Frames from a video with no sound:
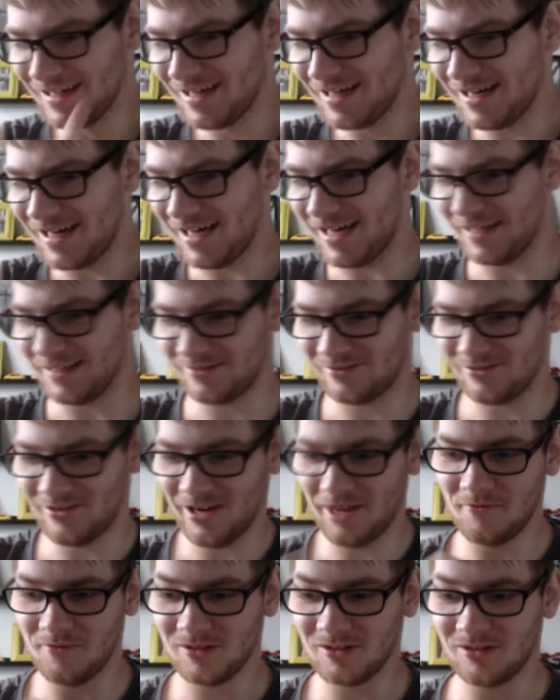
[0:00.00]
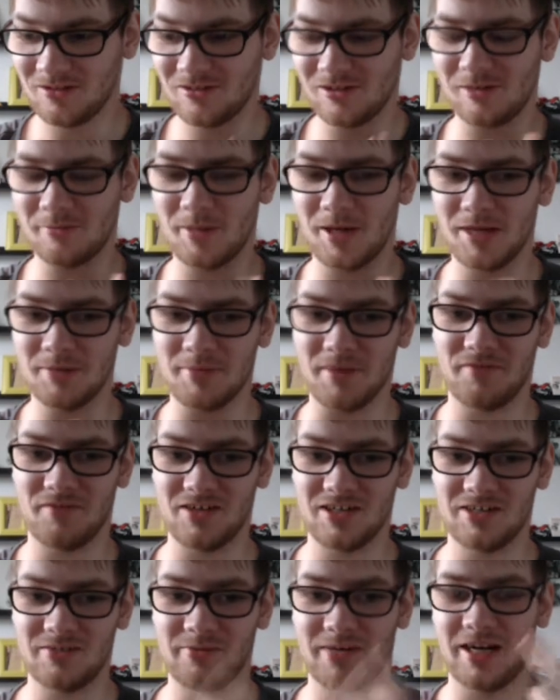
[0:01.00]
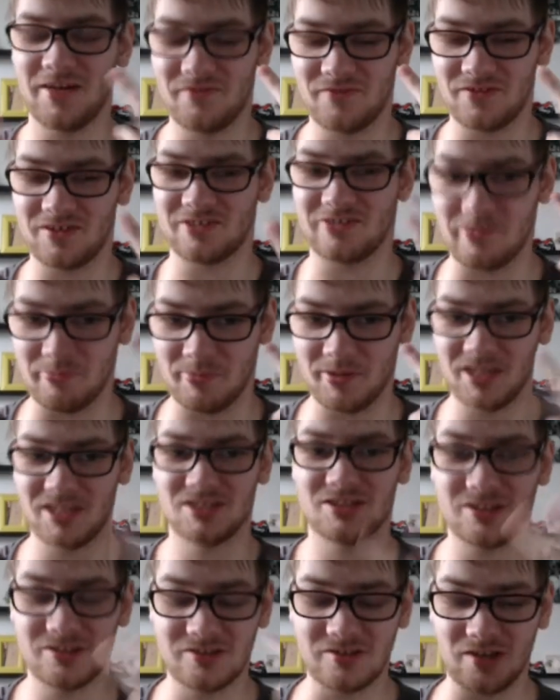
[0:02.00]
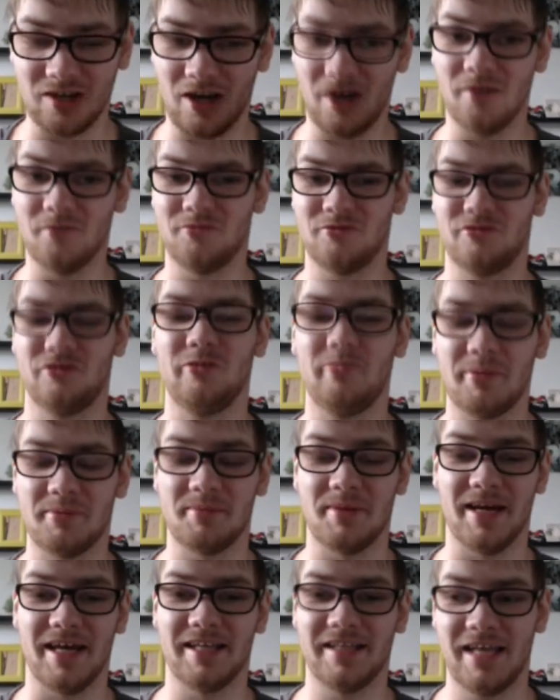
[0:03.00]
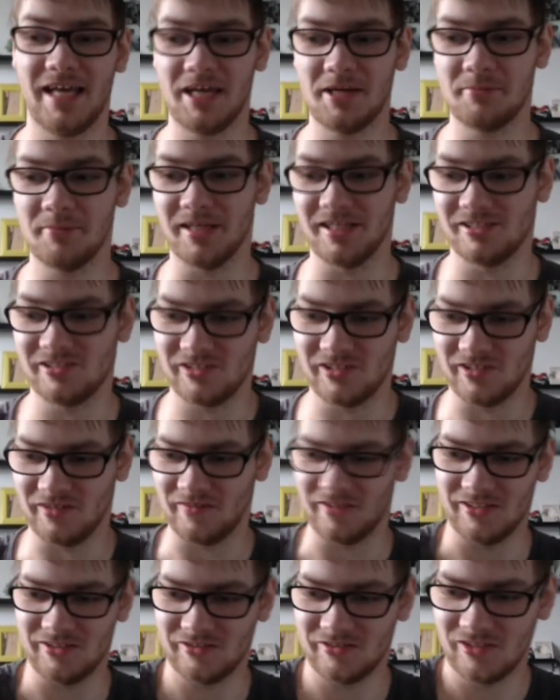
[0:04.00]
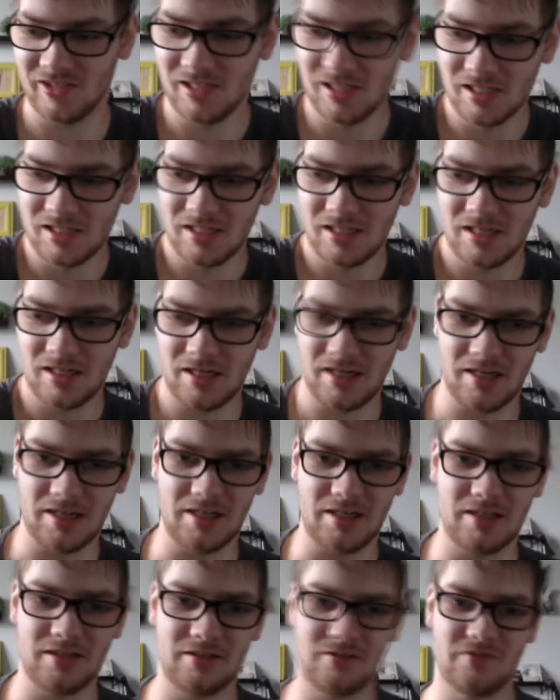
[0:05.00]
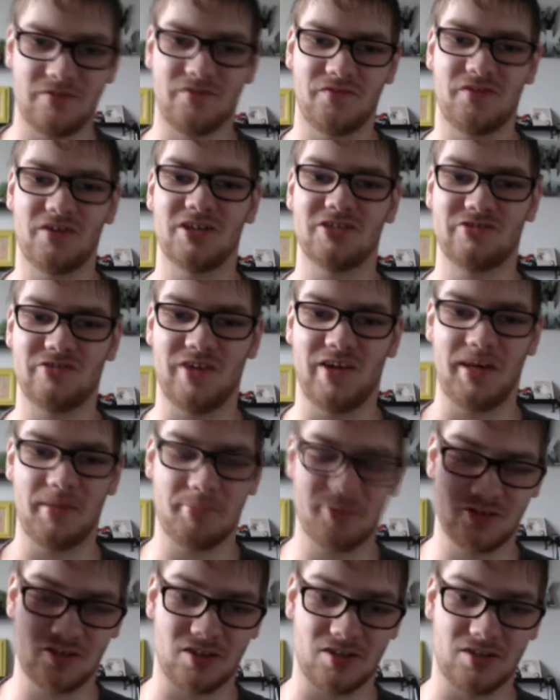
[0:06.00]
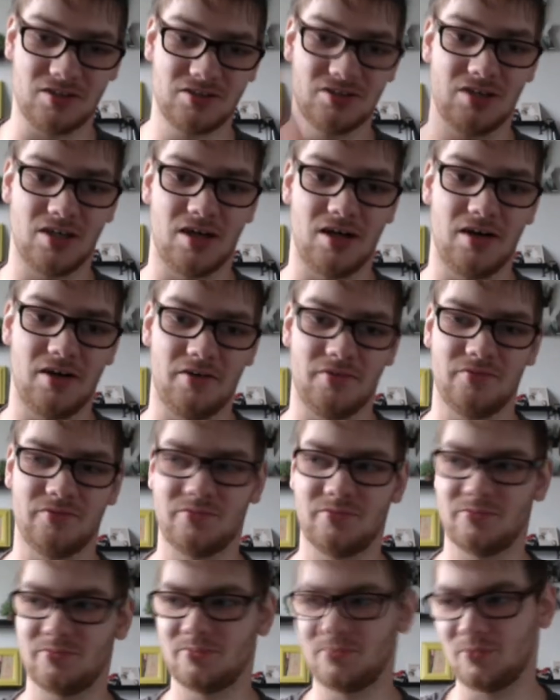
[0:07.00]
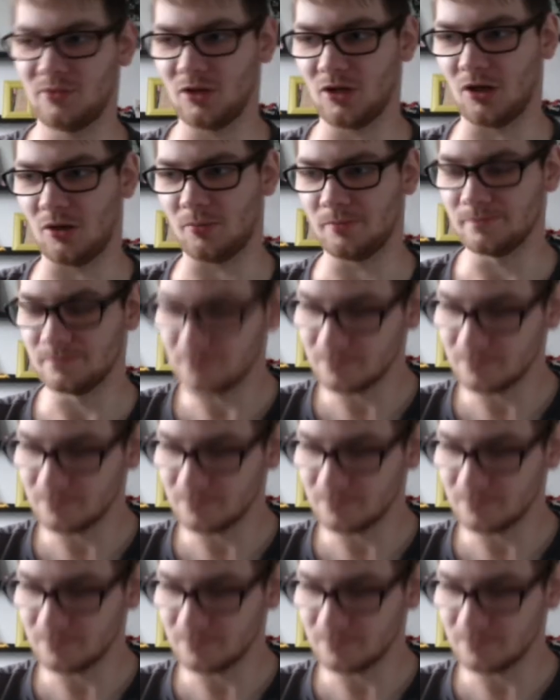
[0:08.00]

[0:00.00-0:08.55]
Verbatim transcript: And today I want to talk about my very first impressions of Superman the Animated Series. Uh, the first three episodes of, you know,